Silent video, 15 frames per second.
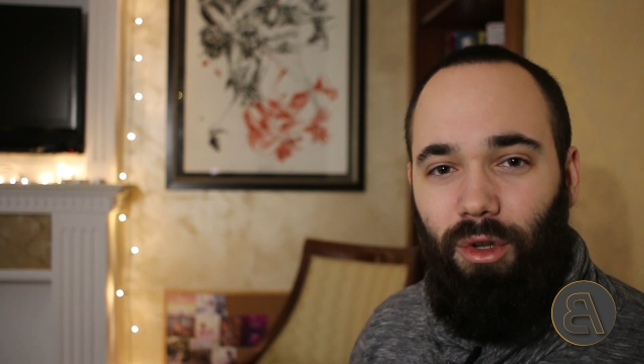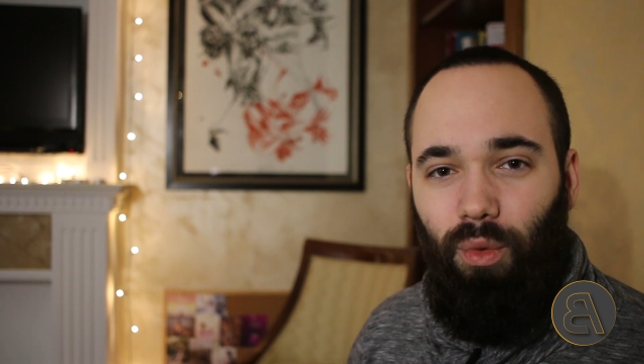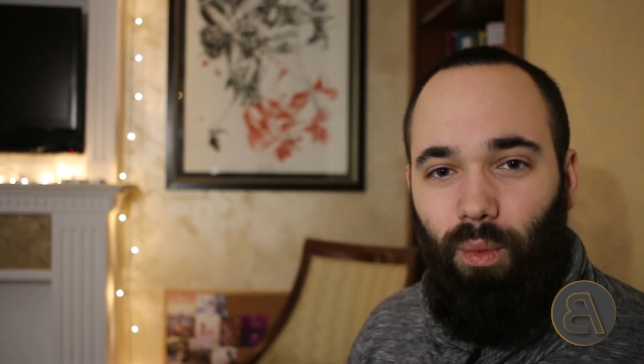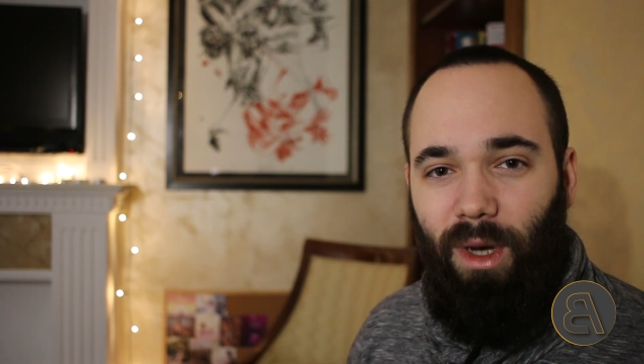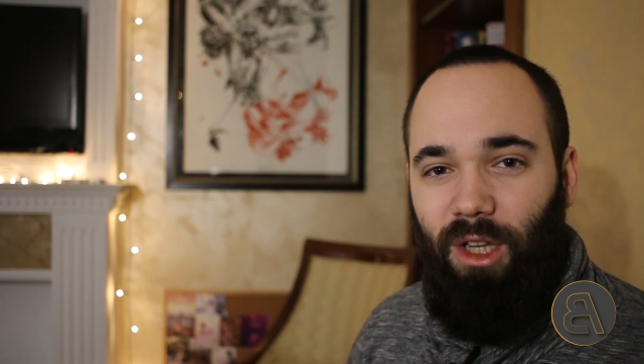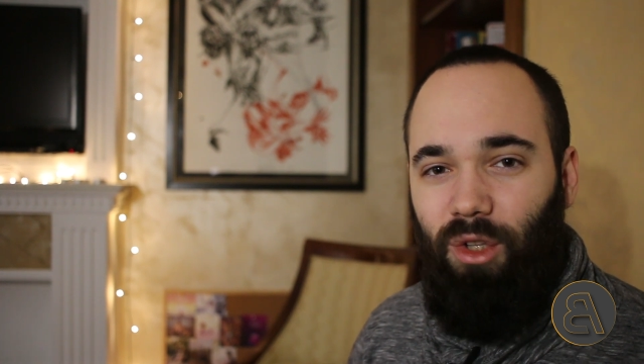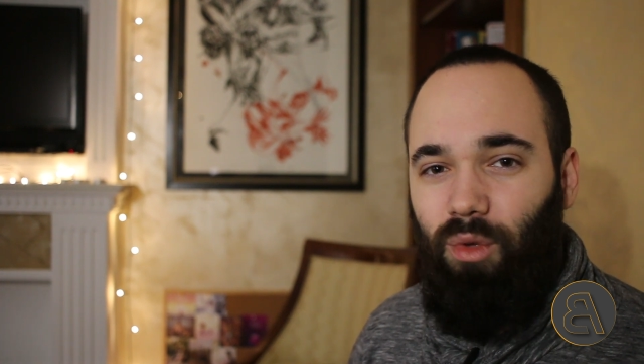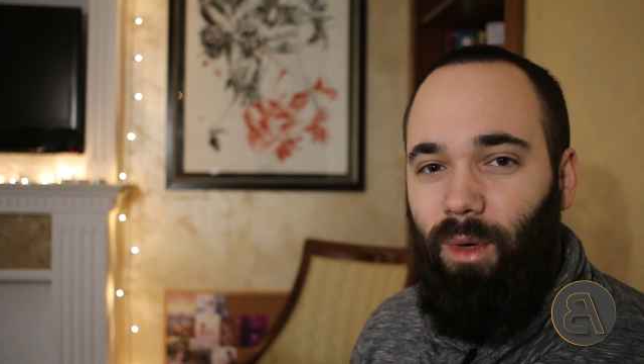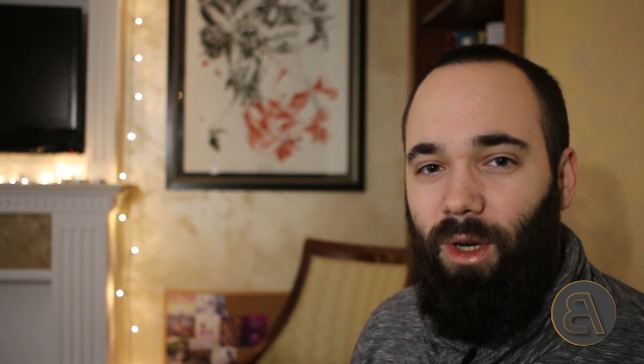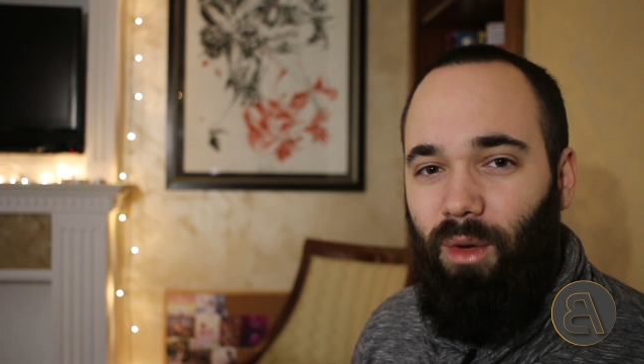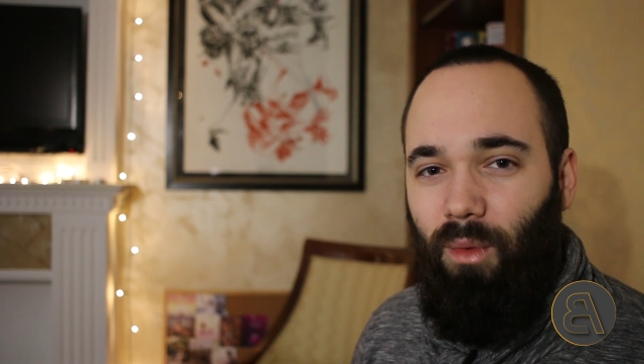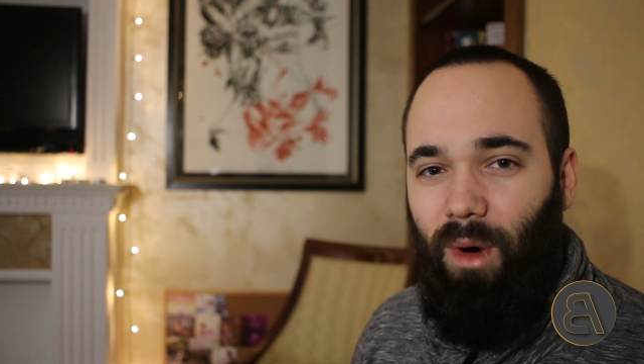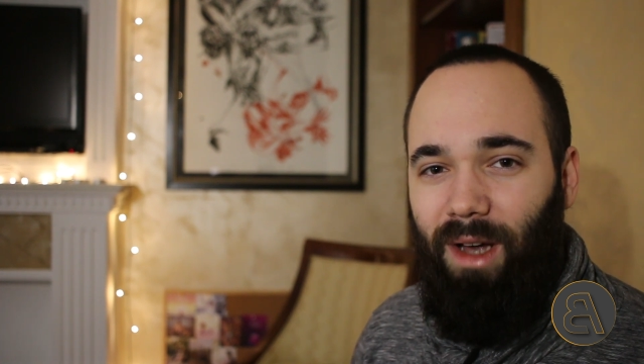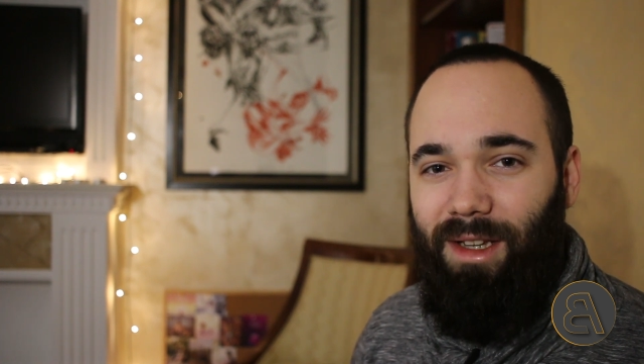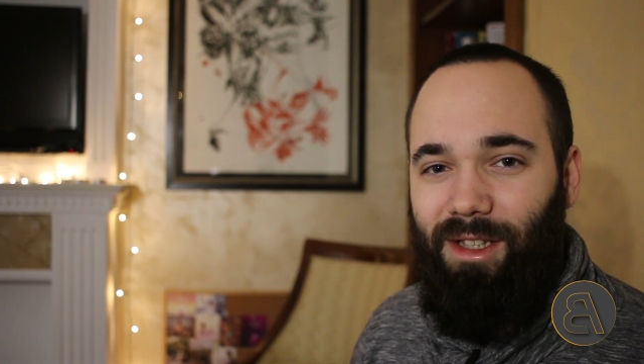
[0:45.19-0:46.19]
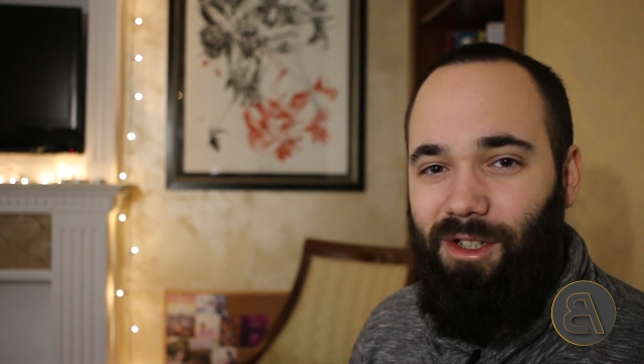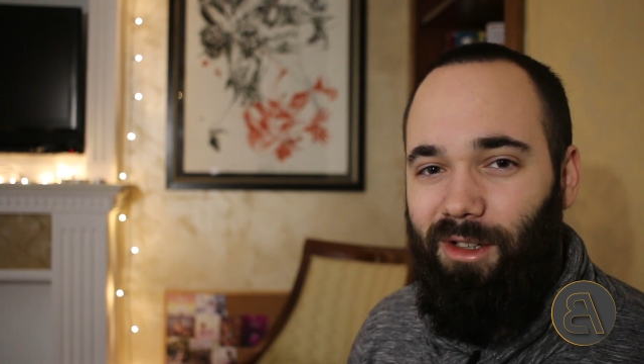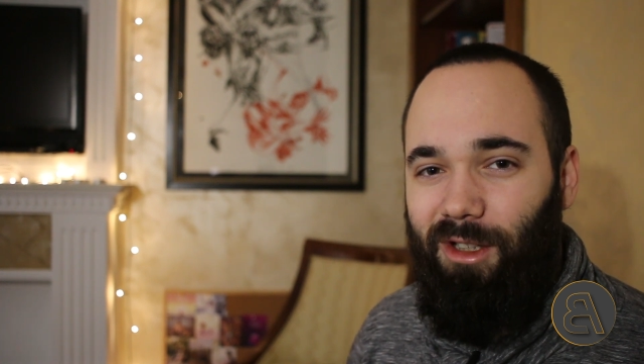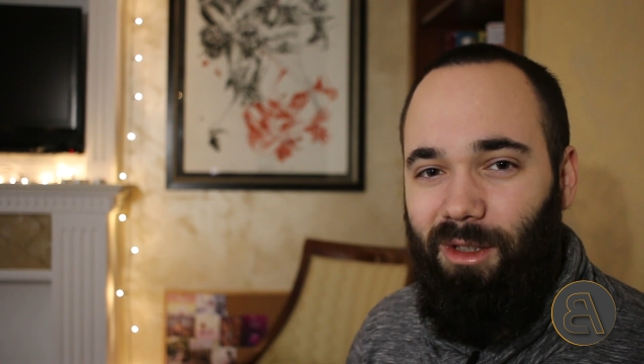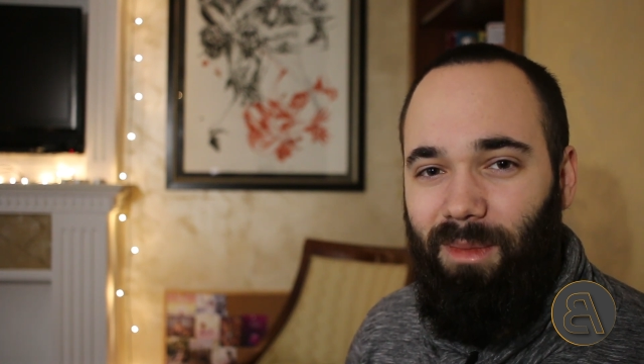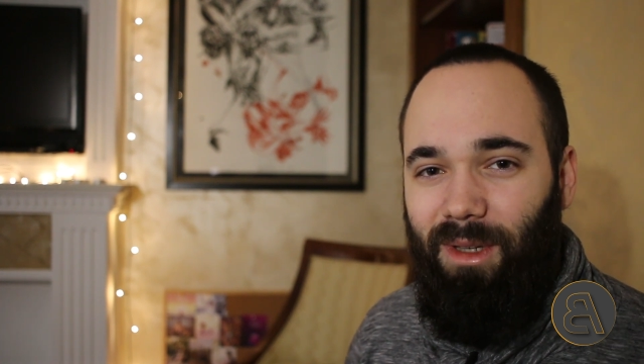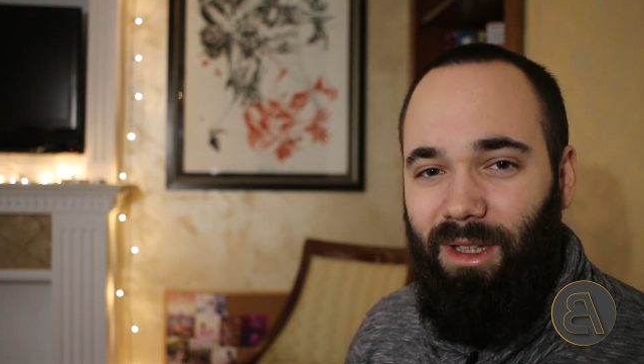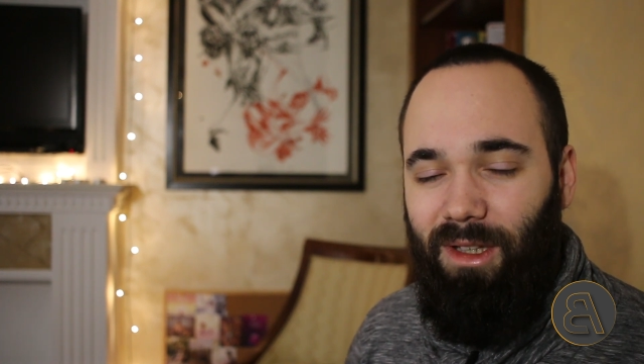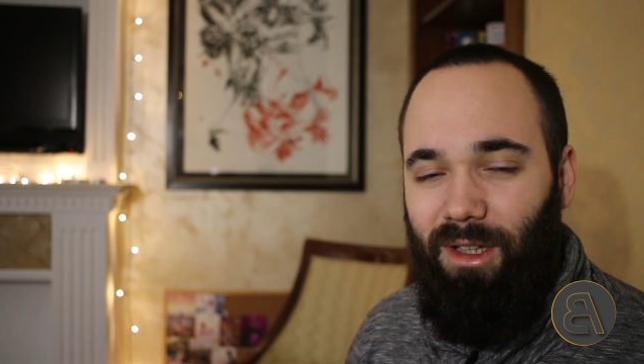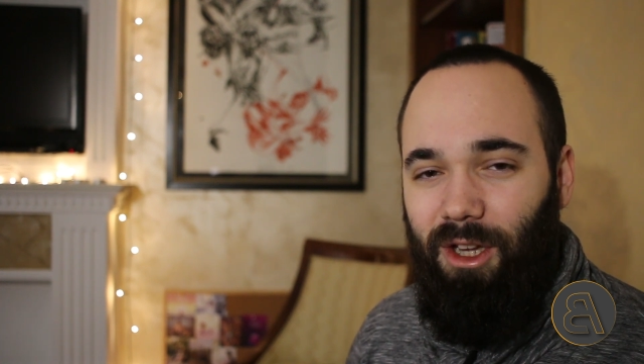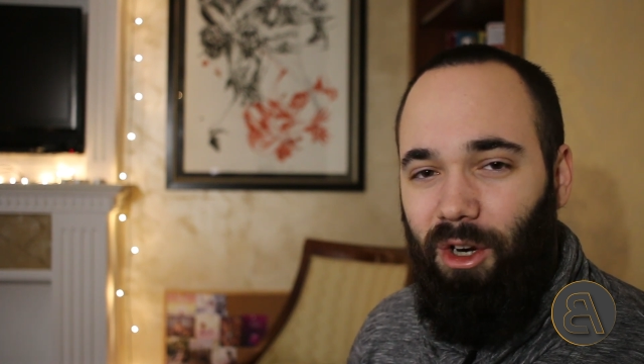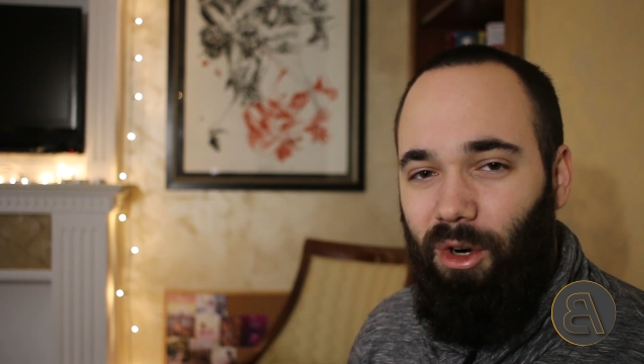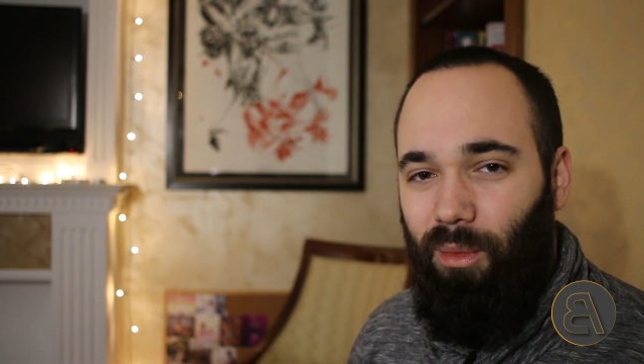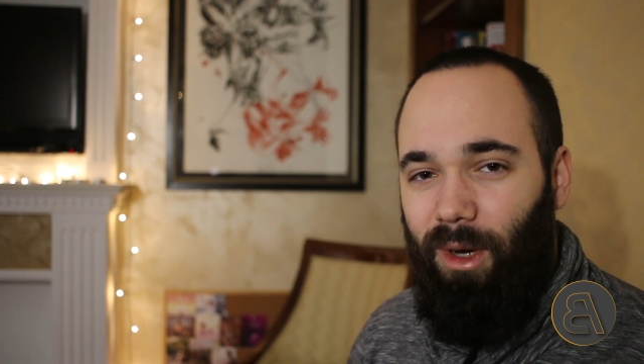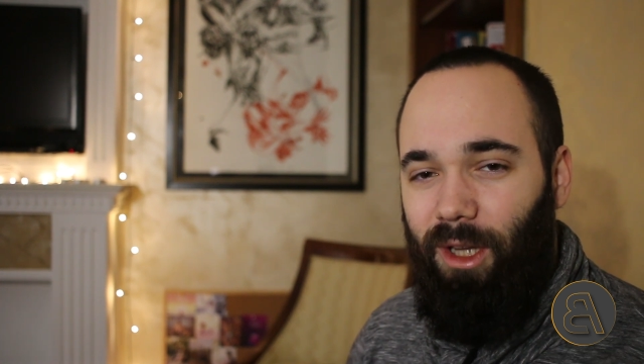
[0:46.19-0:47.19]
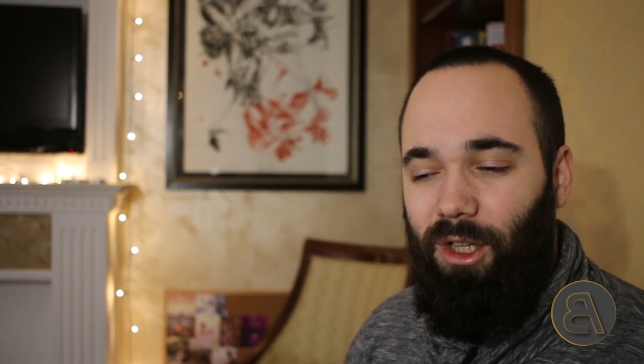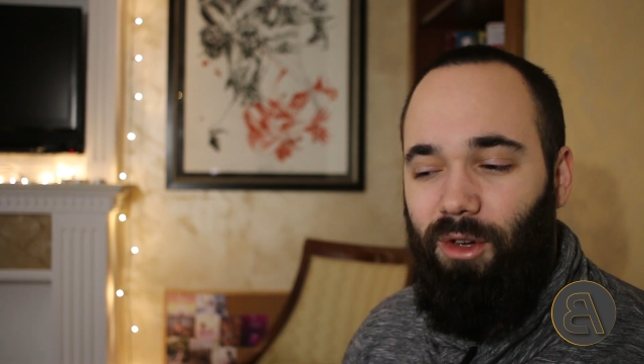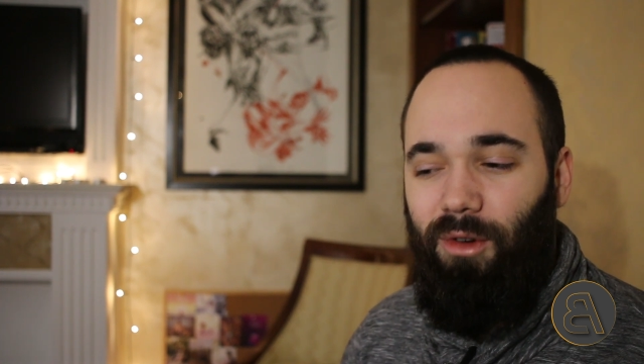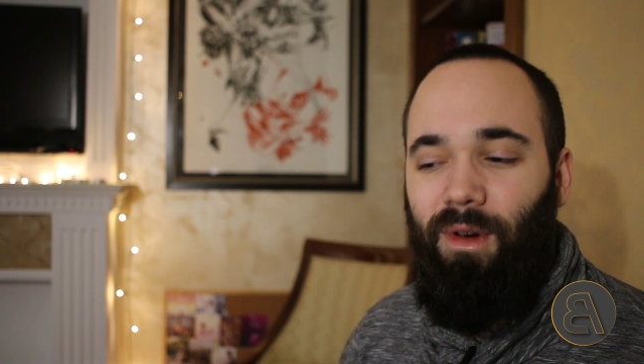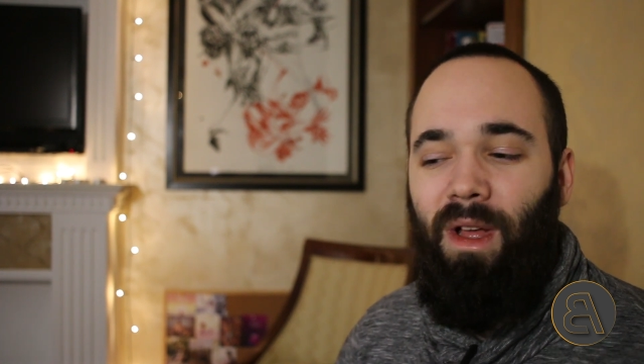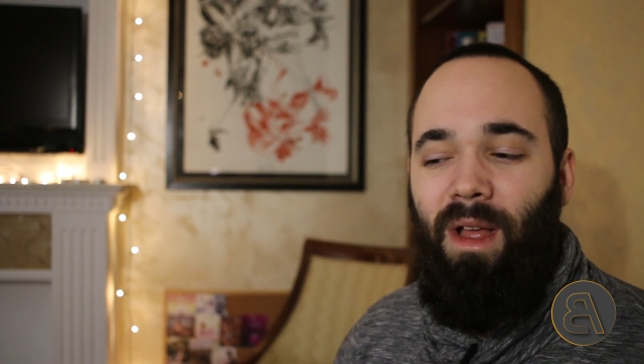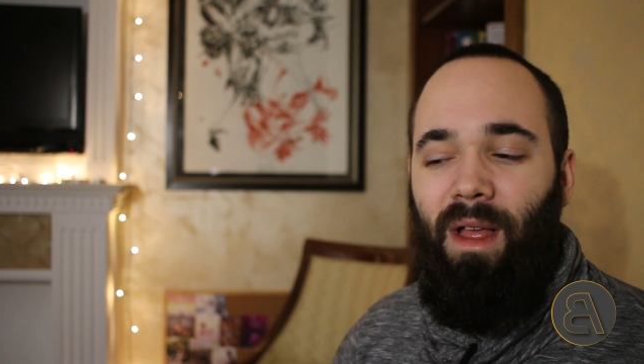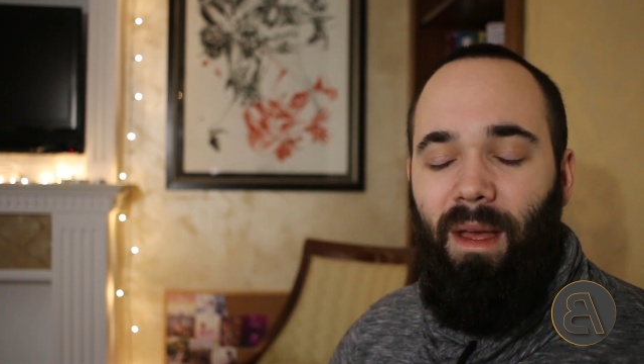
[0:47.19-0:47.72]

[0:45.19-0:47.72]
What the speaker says: 2021 is going to be the year when you